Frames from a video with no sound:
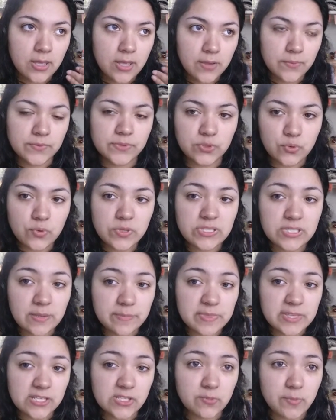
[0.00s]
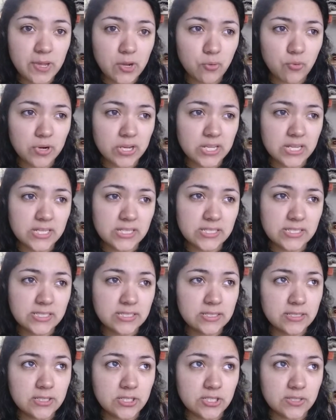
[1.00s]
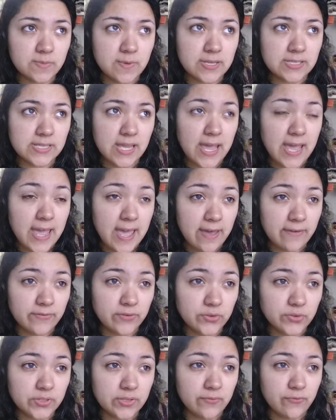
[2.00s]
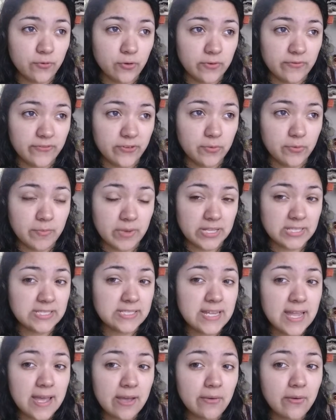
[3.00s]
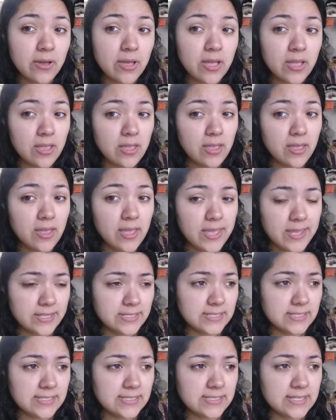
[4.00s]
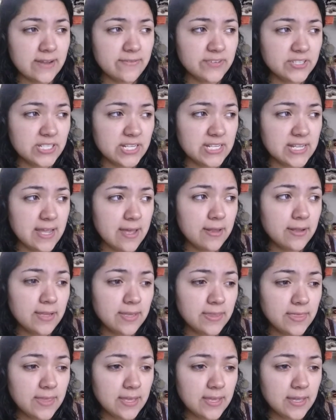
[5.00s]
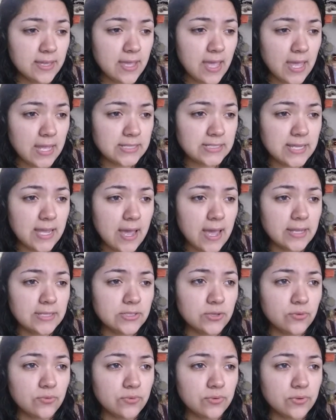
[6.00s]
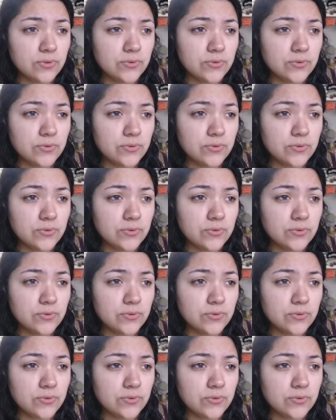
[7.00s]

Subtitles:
it was doing something to my orchids, just because I have used it for a few months now and it's never done anything, and I don't